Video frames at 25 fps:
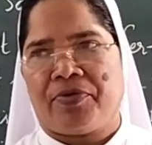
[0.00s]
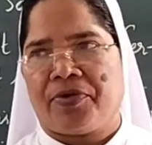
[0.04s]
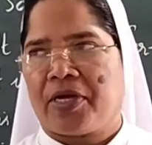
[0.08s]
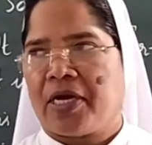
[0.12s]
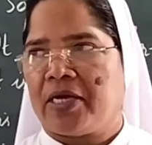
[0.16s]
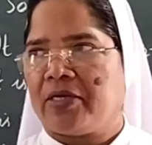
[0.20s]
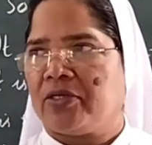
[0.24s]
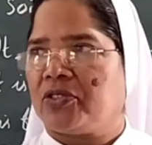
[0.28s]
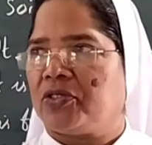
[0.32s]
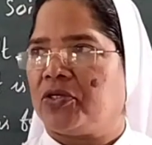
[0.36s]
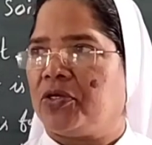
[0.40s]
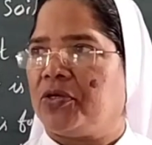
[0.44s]
You
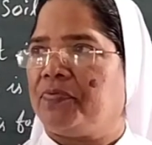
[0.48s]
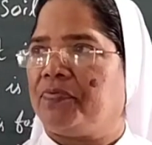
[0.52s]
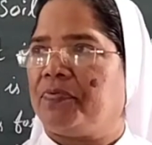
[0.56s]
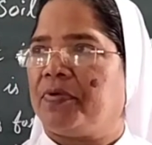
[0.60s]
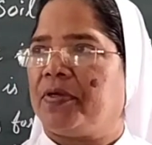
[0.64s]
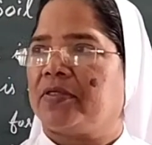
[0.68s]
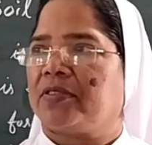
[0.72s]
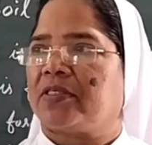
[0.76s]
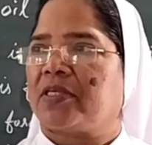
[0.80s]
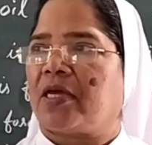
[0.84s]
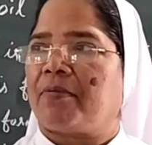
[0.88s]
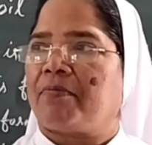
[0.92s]
can
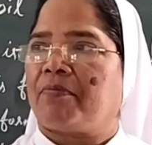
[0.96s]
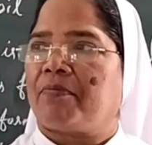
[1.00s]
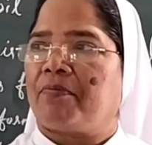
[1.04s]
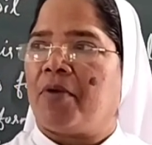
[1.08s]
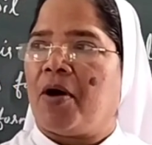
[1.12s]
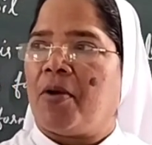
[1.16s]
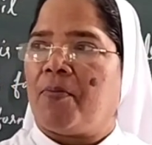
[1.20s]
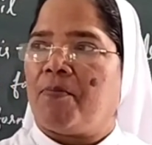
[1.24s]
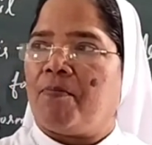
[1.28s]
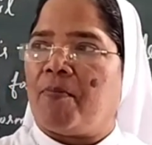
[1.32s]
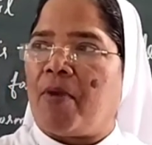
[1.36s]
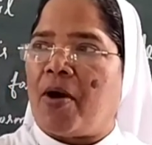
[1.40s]
see some
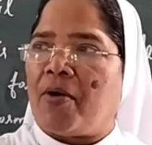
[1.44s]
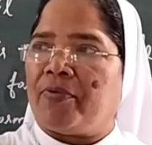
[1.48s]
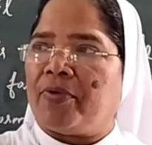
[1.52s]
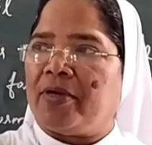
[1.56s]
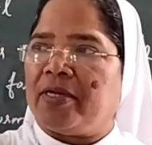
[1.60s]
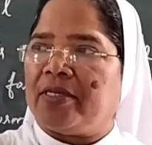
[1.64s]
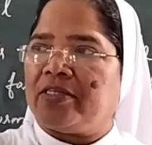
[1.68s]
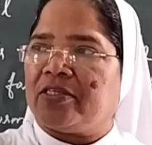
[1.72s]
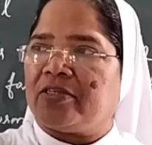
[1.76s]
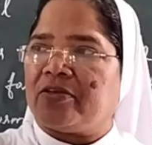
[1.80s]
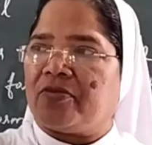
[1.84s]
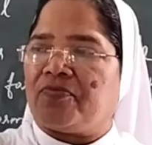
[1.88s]

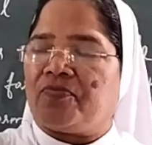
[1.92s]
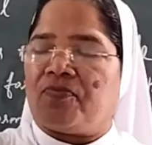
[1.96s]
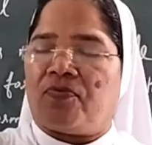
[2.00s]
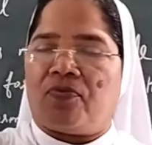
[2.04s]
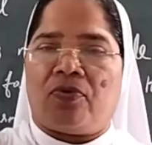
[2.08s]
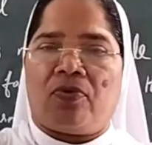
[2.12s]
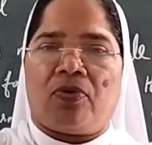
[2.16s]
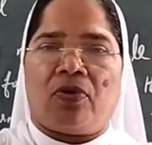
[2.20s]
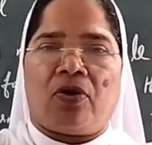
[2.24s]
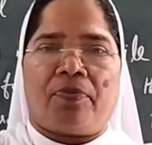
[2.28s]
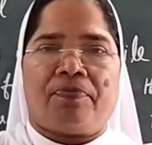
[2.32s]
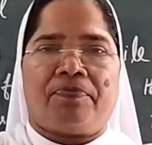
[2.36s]
mountains are
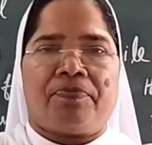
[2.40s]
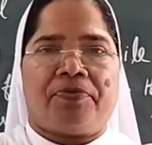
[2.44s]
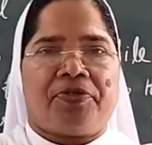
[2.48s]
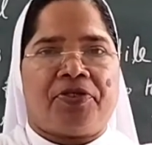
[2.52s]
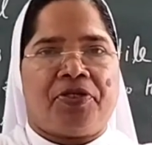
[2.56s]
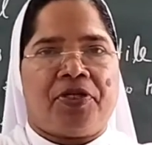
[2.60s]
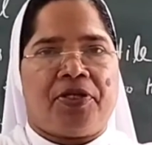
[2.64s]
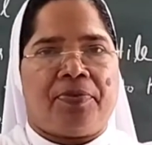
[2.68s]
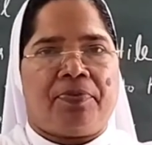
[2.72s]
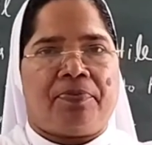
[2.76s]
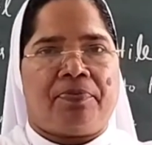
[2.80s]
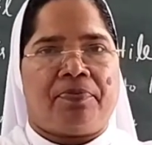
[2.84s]
full
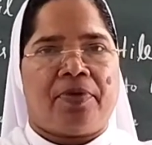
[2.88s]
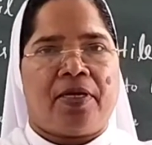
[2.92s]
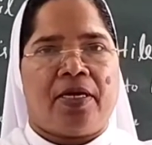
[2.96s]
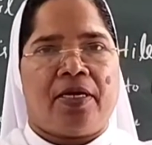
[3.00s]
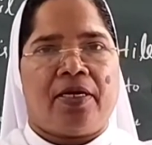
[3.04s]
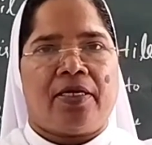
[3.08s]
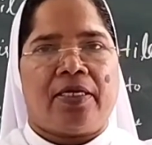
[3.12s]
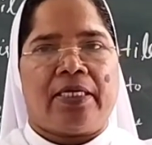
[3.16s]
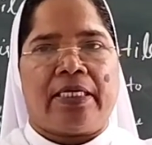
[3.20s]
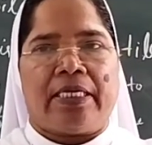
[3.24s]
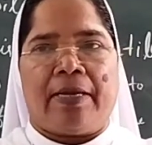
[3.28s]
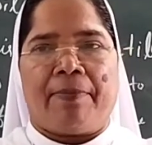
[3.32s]
of
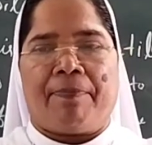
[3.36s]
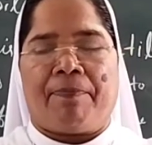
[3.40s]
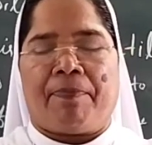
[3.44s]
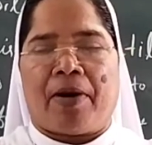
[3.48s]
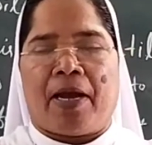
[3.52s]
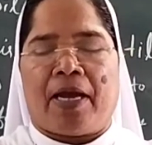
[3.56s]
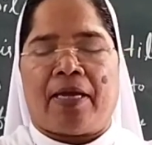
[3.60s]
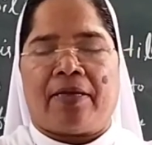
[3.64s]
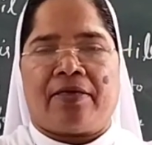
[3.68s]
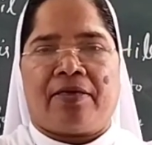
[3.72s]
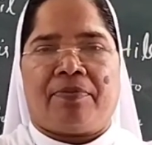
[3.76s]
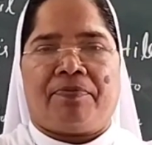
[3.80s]

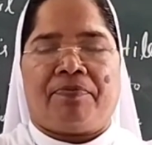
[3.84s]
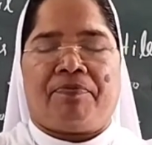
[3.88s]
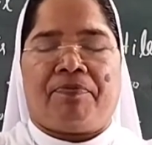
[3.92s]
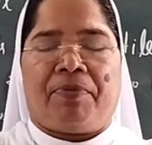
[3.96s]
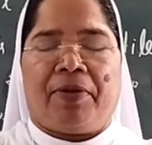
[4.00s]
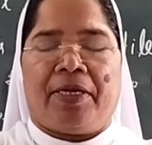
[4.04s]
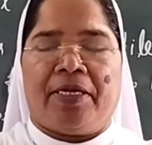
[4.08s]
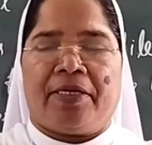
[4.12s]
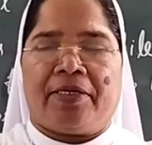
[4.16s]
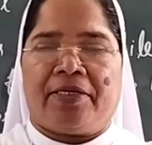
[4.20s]
tea plant,